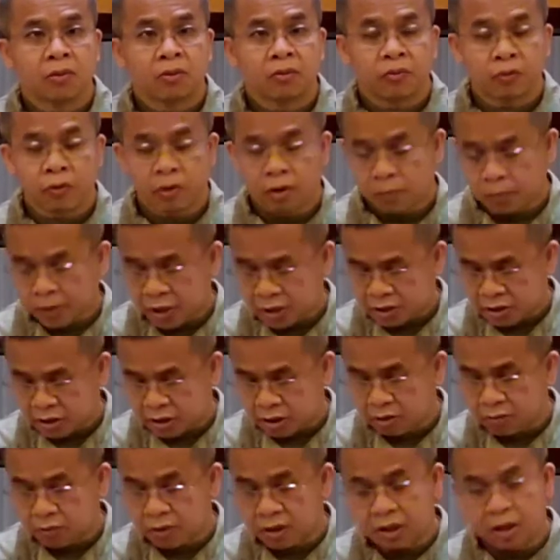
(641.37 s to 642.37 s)
For
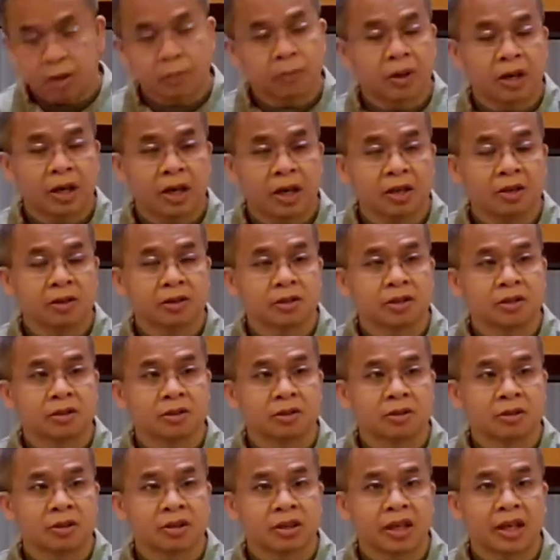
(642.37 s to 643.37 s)
myself, when I'm hungry
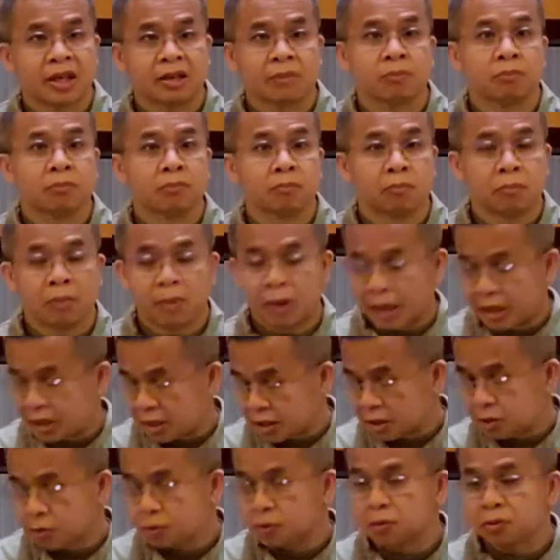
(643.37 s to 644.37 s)
and I
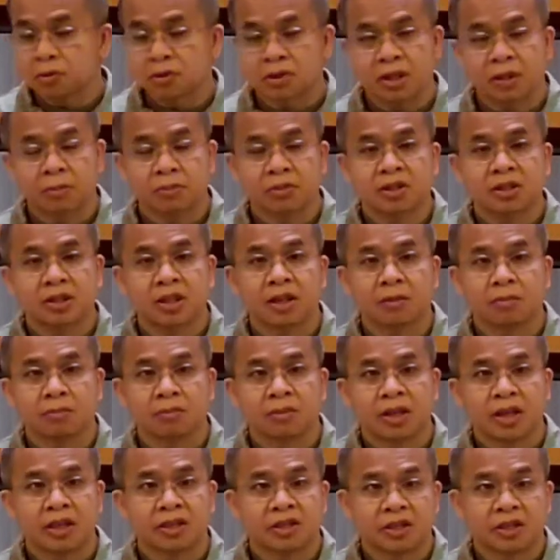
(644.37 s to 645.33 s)
need to do some stuff, I